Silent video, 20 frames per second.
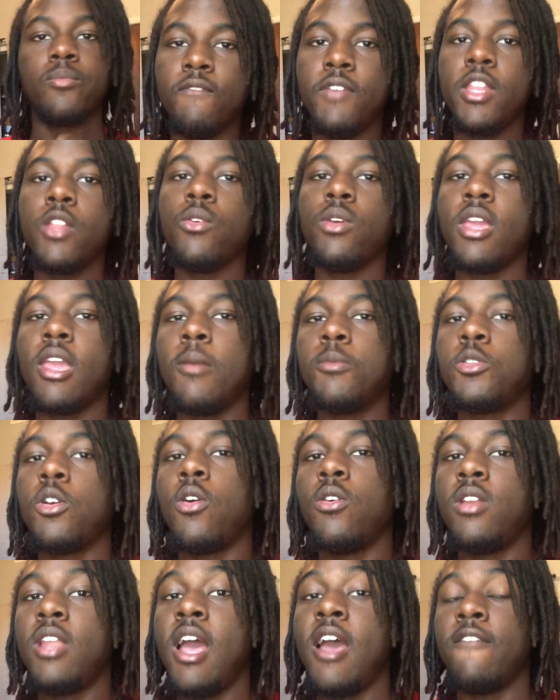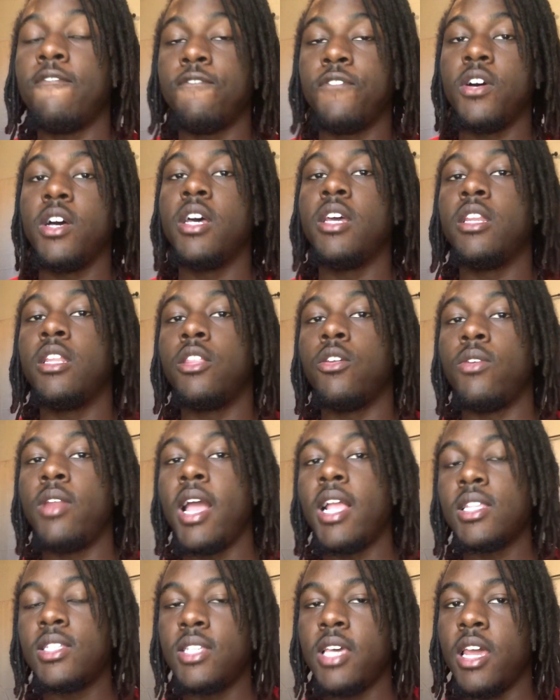Video games are not fun, they're
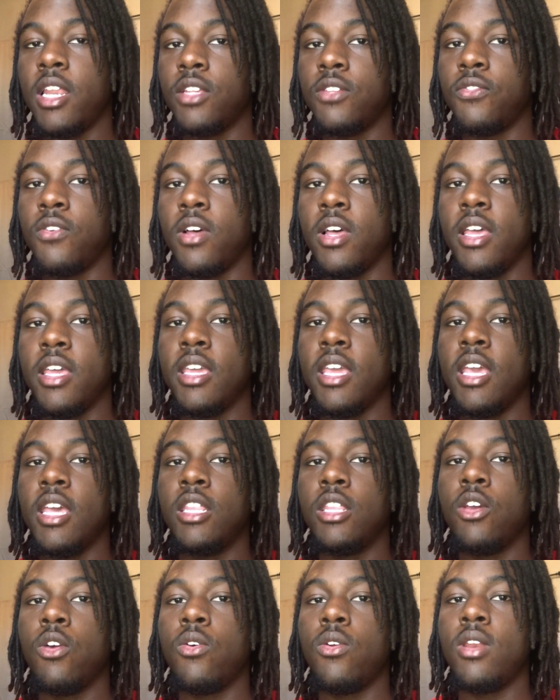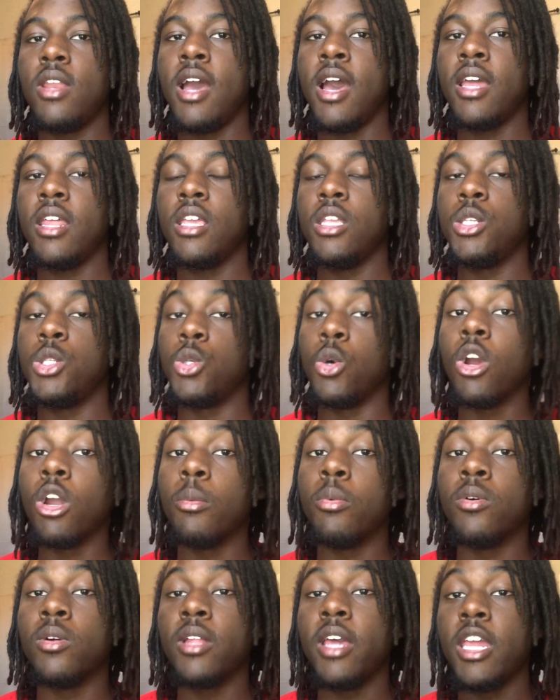not satisfying, and they're not
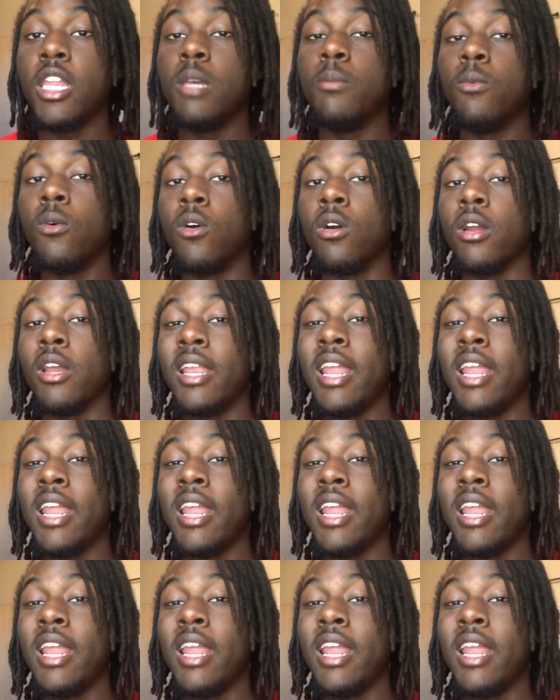enjoyable anymore.